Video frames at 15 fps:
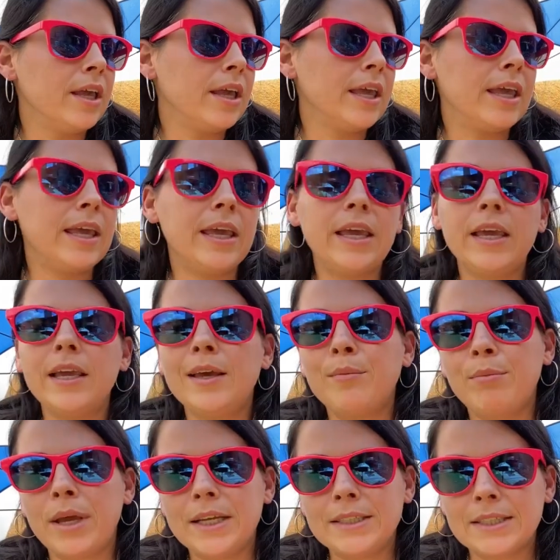he
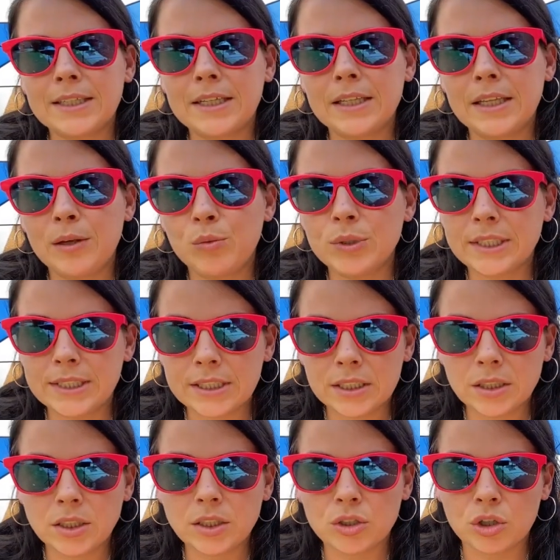basically was
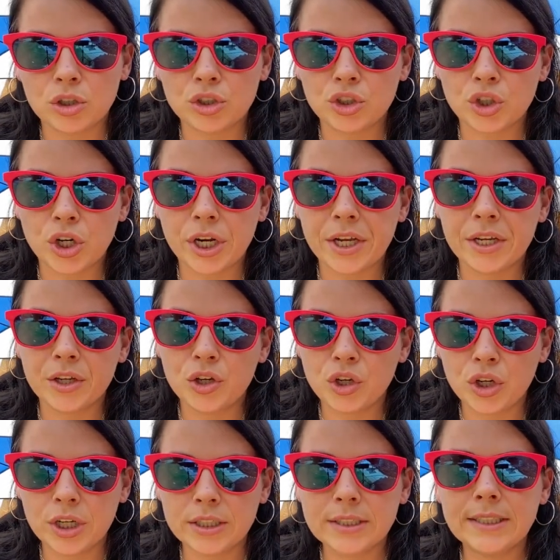in surgery and
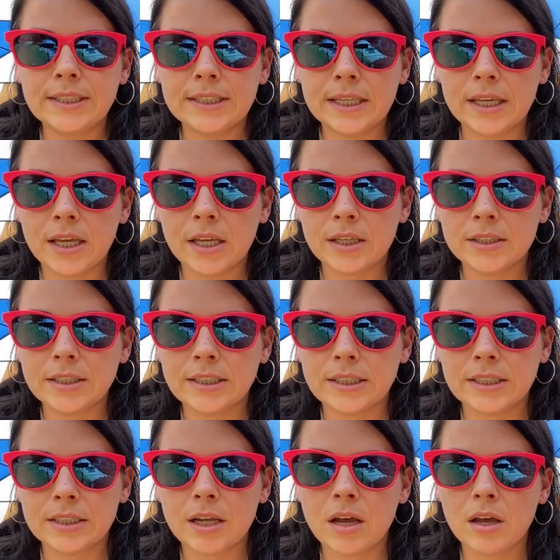couldn't see
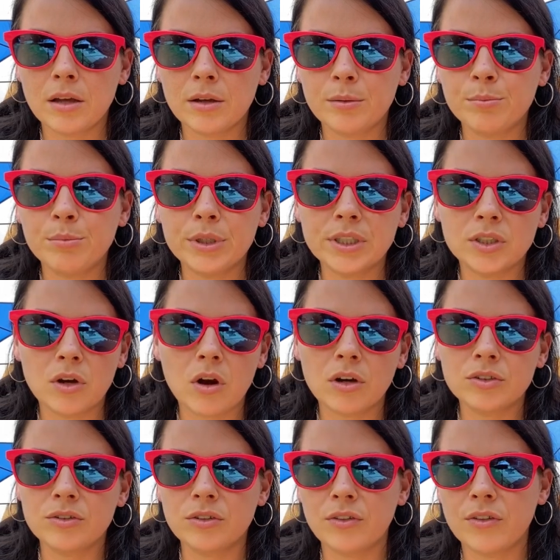us, but
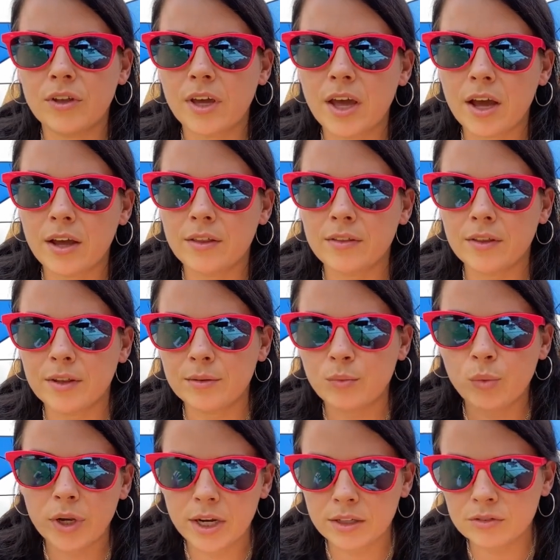talked to the guy that
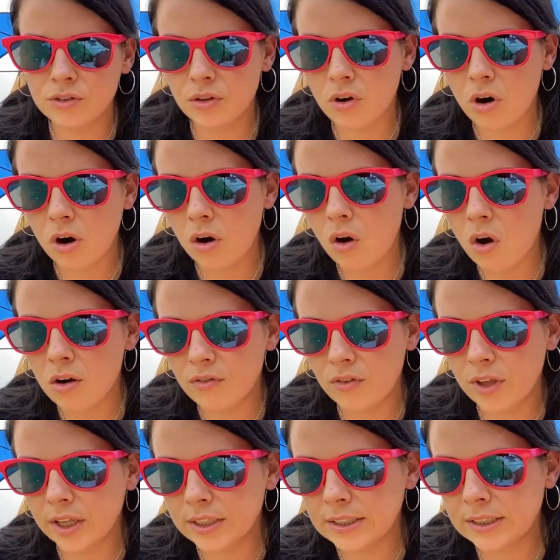went into our
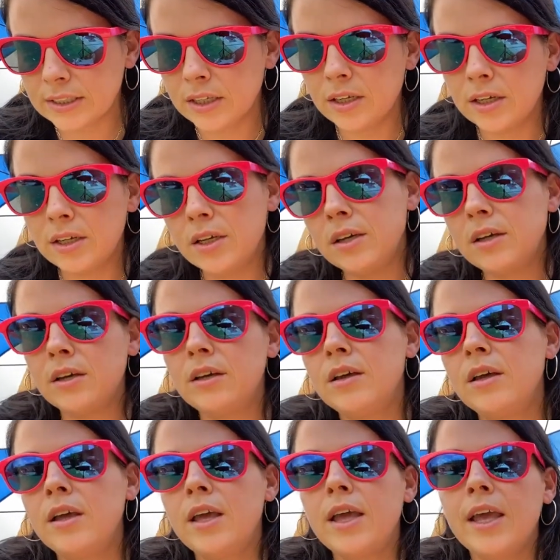office.
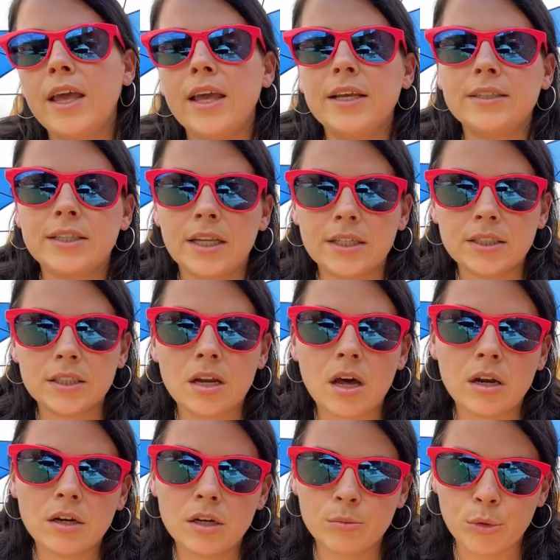He said it's
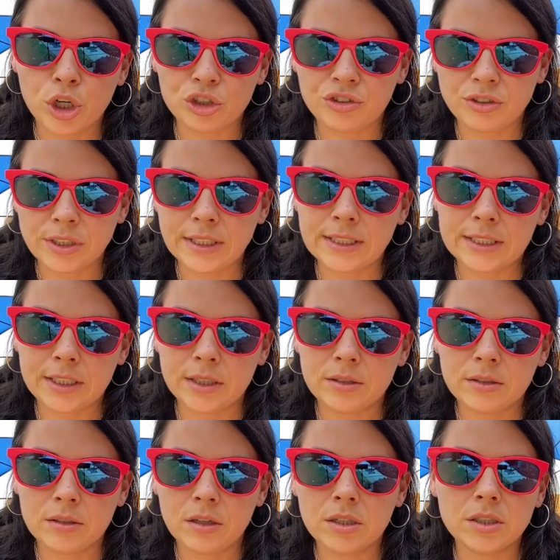not an emergency.
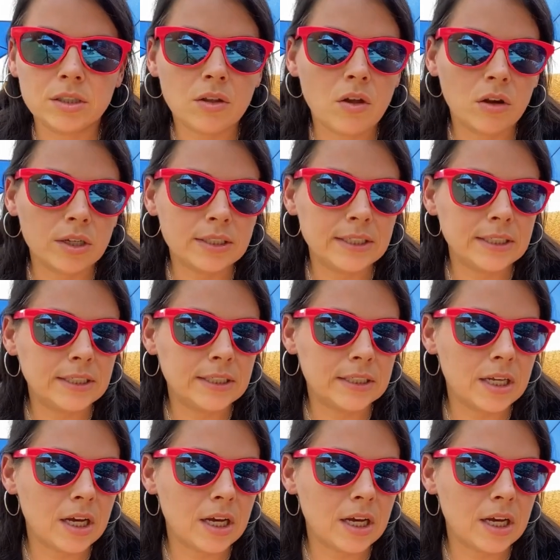As long as he